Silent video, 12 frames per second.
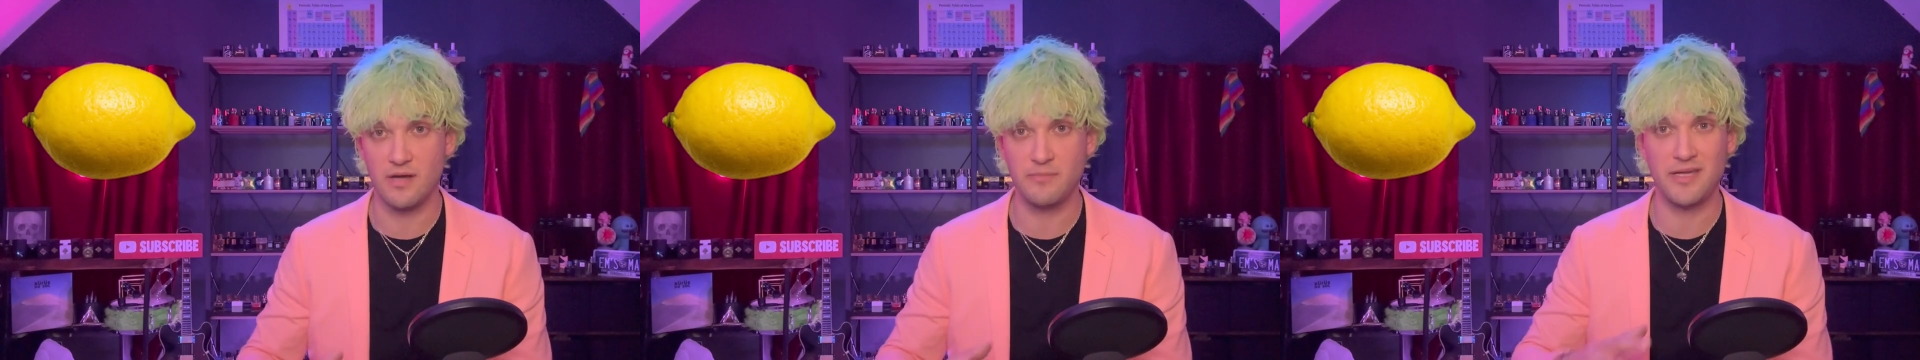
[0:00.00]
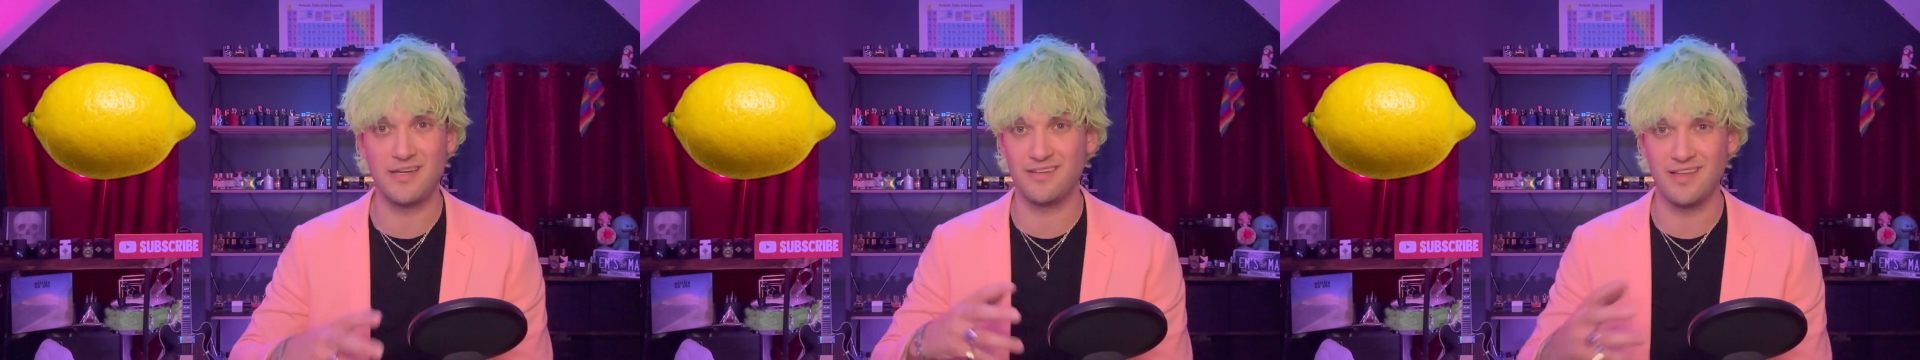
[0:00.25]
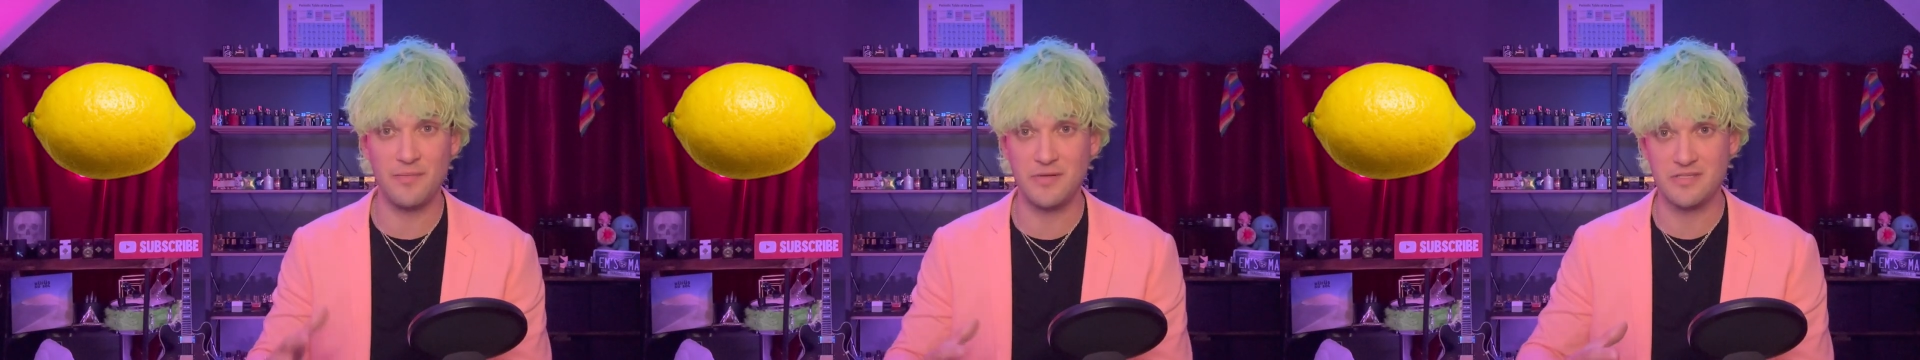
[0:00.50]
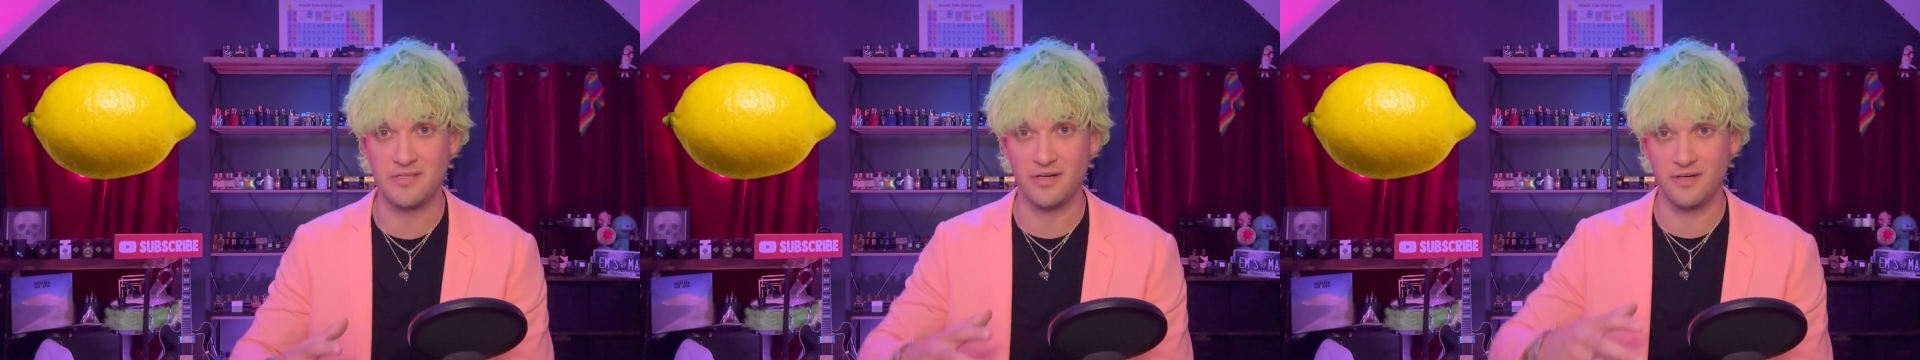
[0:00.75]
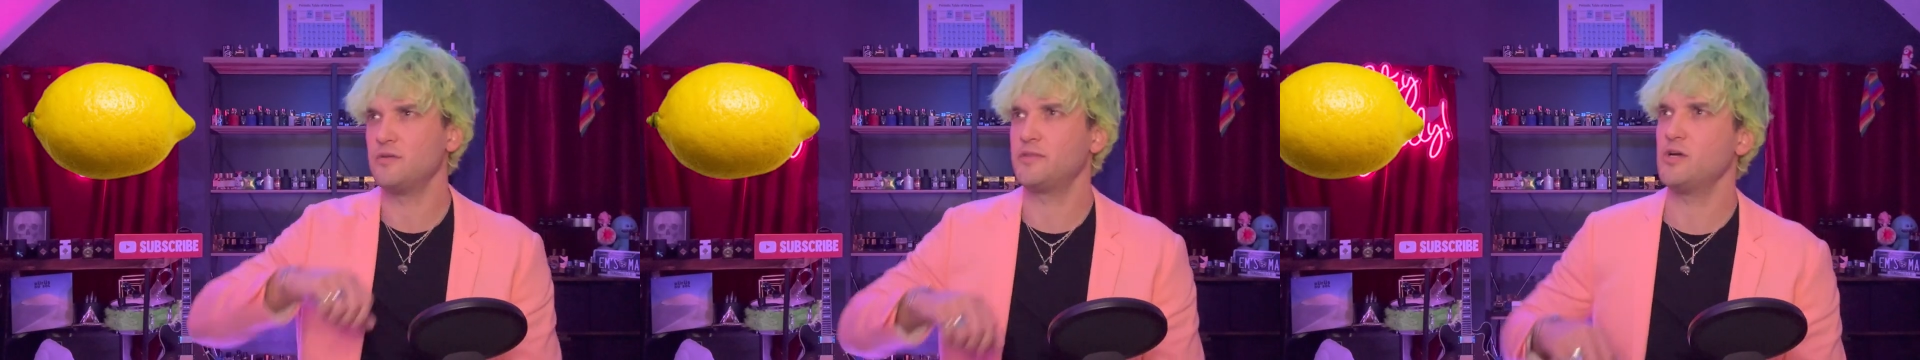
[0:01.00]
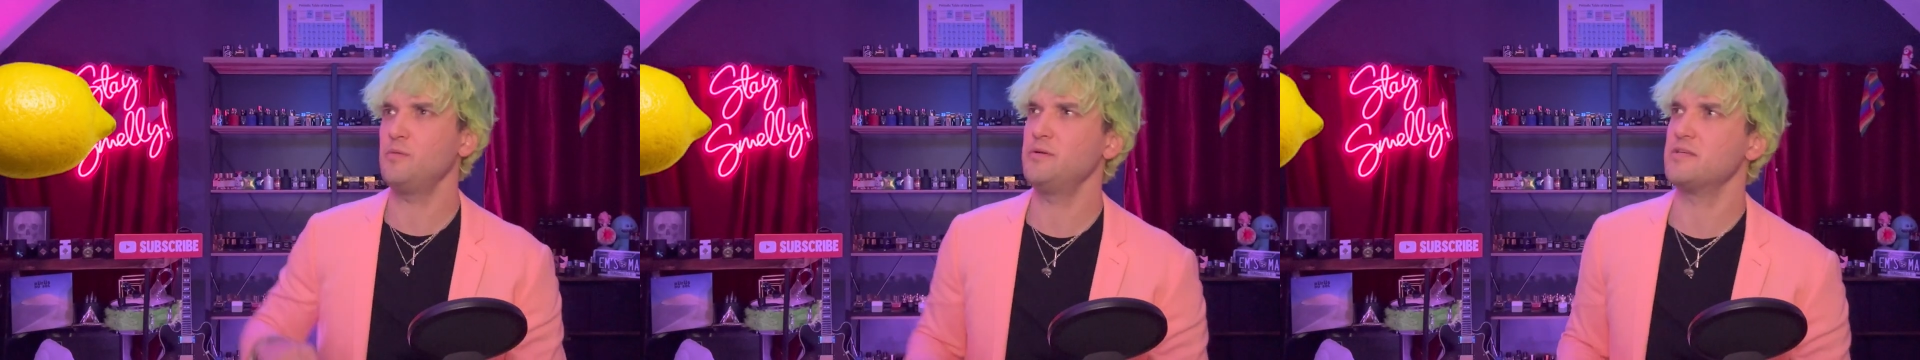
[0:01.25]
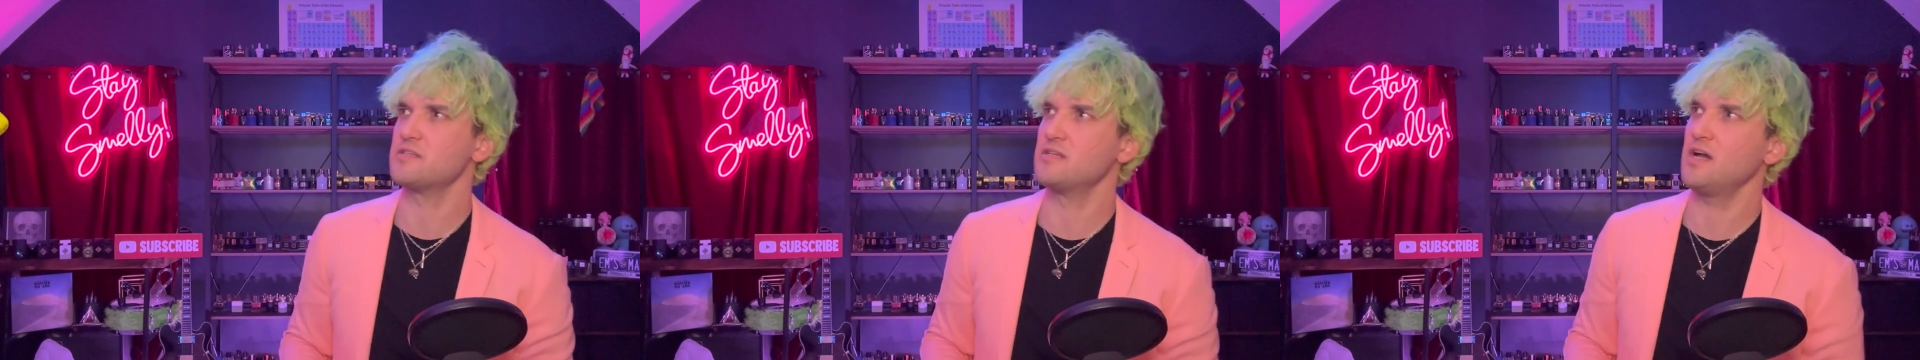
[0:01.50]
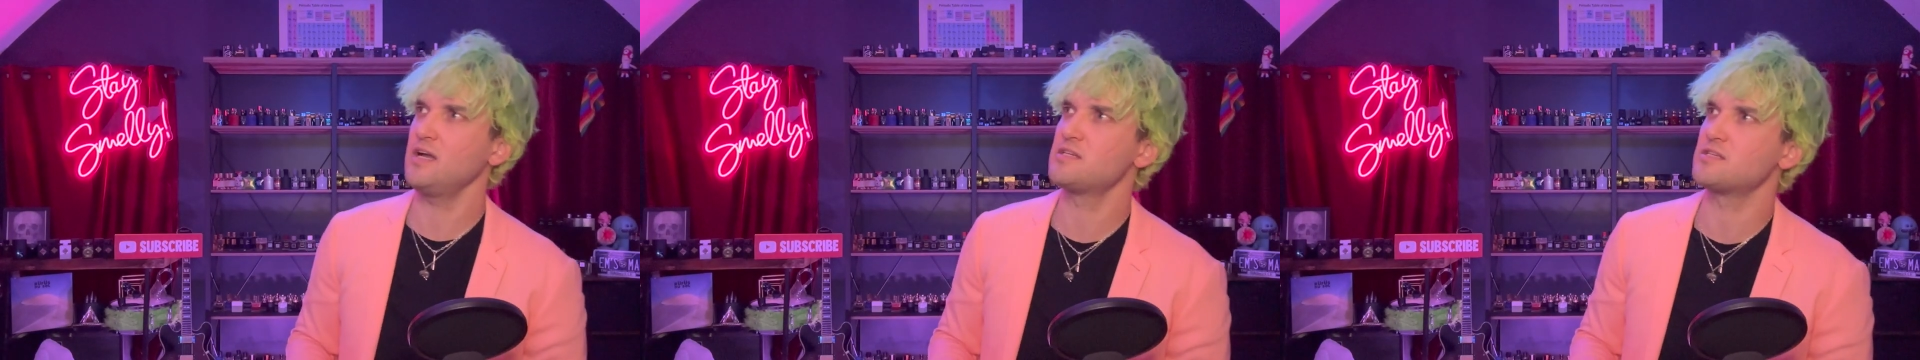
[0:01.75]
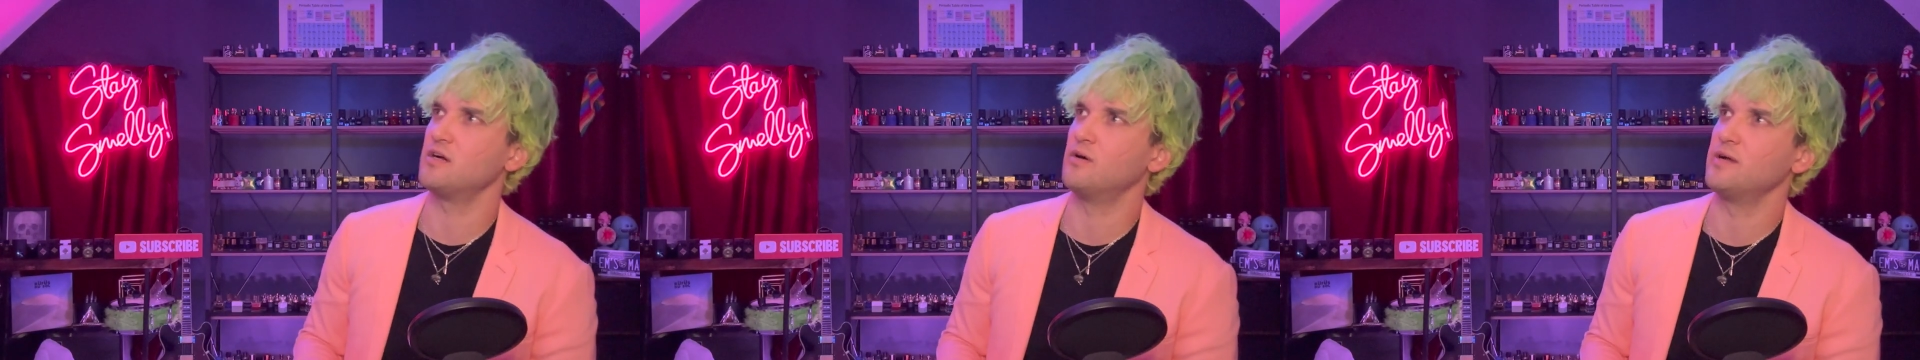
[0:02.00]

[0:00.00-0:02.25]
I'm getting lemons here. The open is nice though.